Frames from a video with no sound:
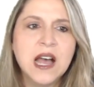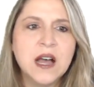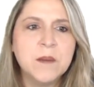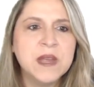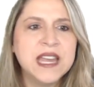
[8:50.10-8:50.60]

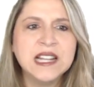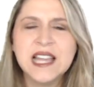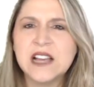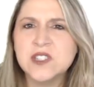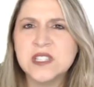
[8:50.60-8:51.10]
It
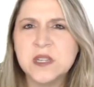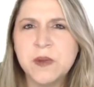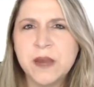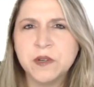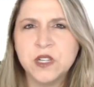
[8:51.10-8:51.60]
allows us to
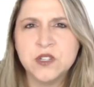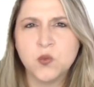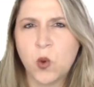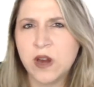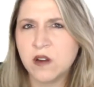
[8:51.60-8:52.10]
be able to use
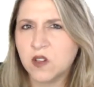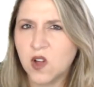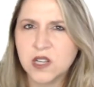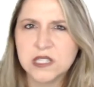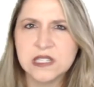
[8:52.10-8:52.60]
where
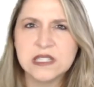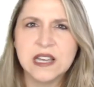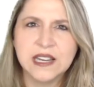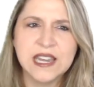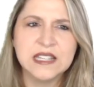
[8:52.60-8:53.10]
clauses
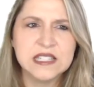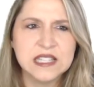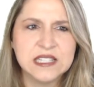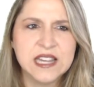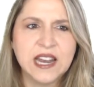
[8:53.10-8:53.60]
against
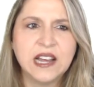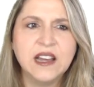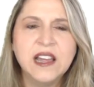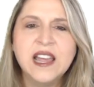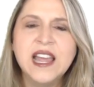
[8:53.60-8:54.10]
the
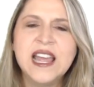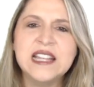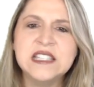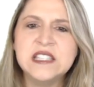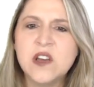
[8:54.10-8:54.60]
data.
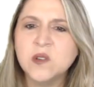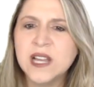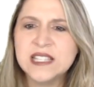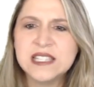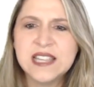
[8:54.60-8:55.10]
And so
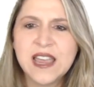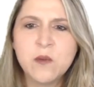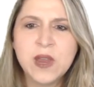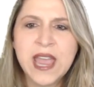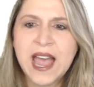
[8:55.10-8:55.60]
let's say
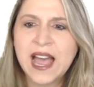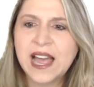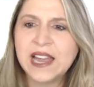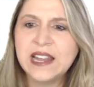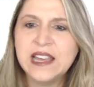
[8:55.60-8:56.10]
we
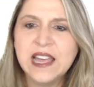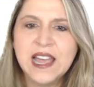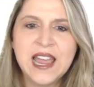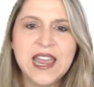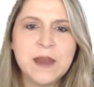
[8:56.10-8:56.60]
had
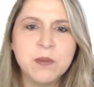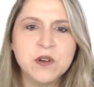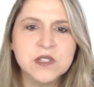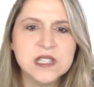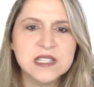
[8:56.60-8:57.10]
a
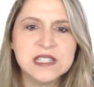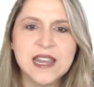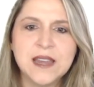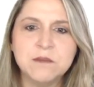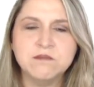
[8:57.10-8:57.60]
person's
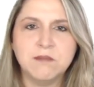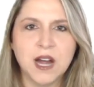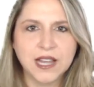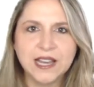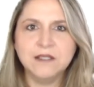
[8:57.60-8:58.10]
name,
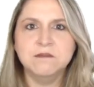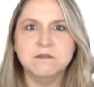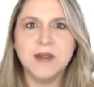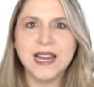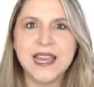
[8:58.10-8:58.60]
Monica,
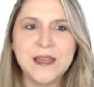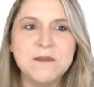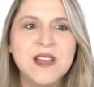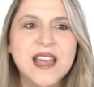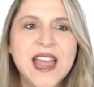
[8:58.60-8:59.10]
my
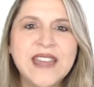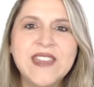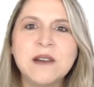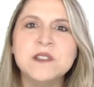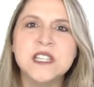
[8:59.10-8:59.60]
name, and
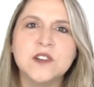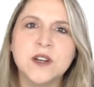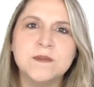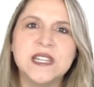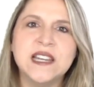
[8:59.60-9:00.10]
that was
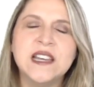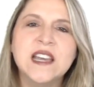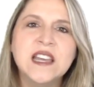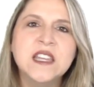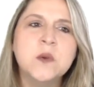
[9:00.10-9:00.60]
encrypted.
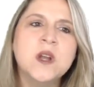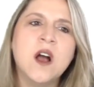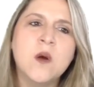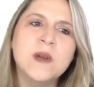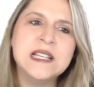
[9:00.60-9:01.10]
You would
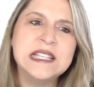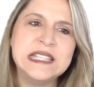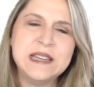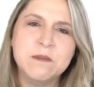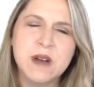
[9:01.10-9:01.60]
always
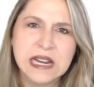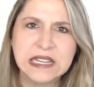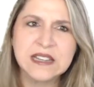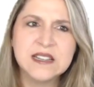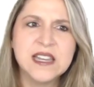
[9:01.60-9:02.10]
see
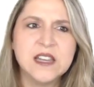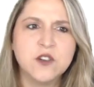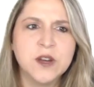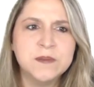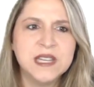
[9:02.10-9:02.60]
Monica
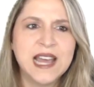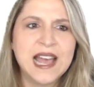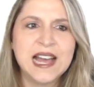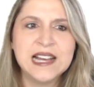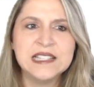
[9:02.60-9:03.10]
encrypted
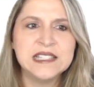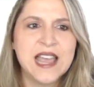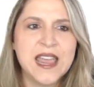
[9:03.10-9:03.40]
as